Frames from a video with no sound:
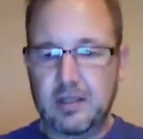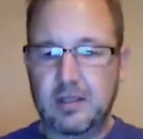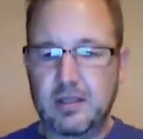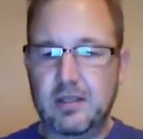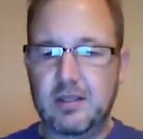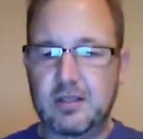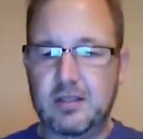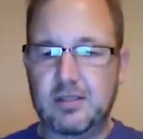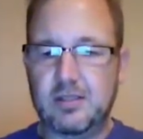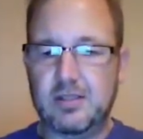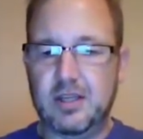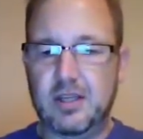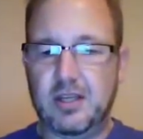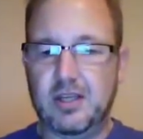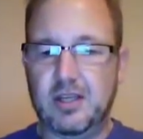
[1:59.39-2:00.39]
is
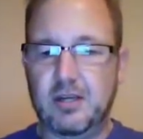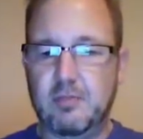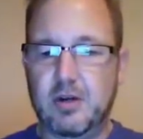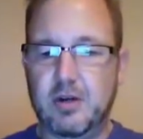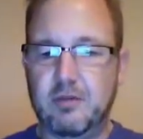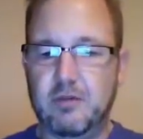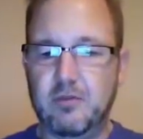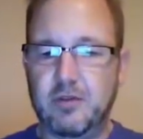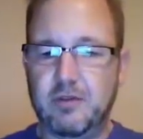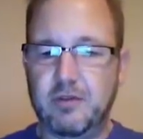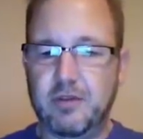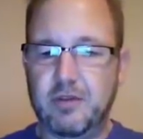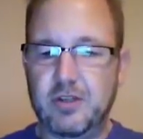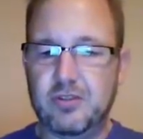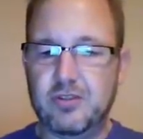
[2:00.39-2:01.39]
a Marvel
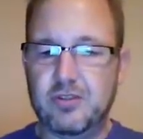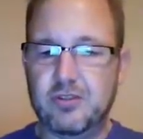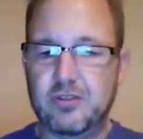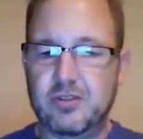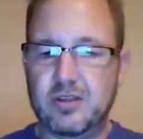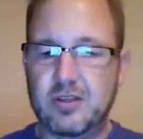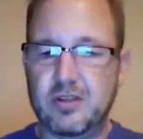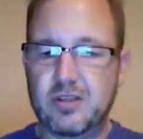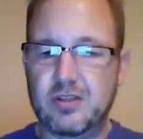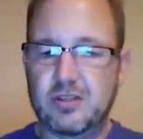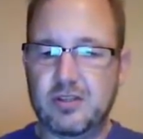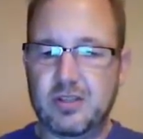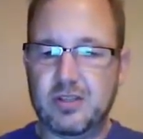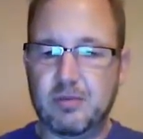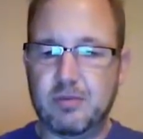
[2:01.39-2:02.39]
Avengers
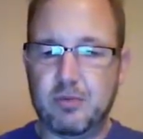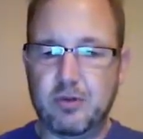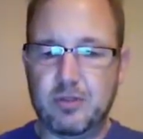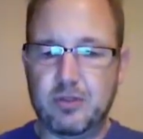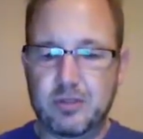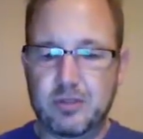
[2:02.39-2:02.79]
Assemble